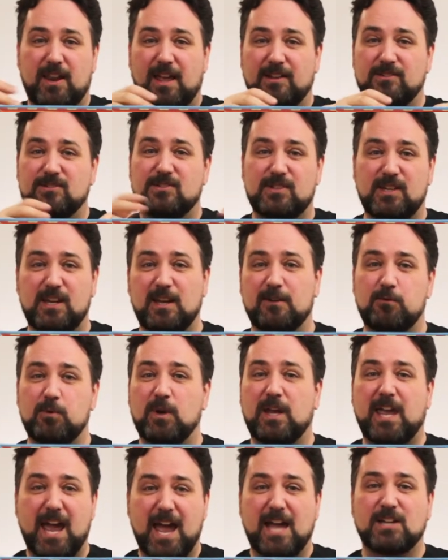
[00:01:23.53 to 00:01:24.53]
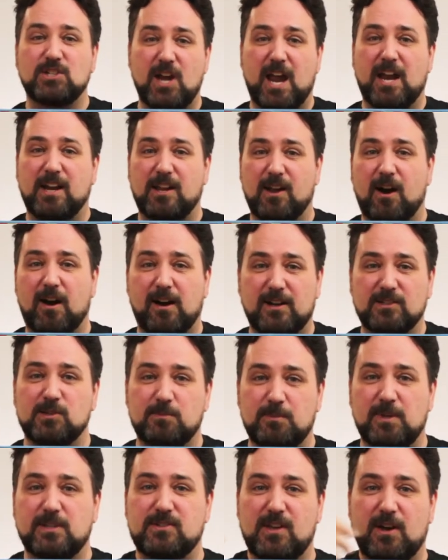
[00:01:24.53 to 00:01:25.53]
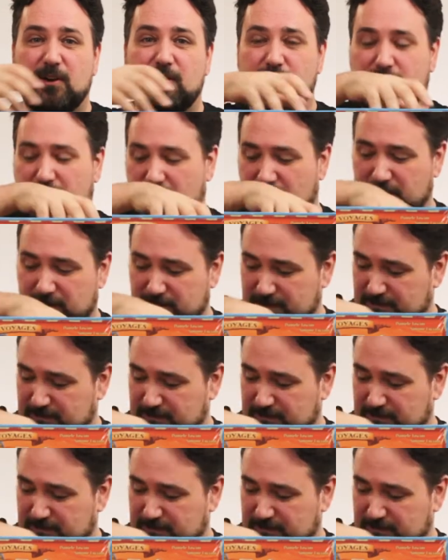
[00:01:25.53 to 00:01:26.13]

and see if we catch any awesomeness out of there.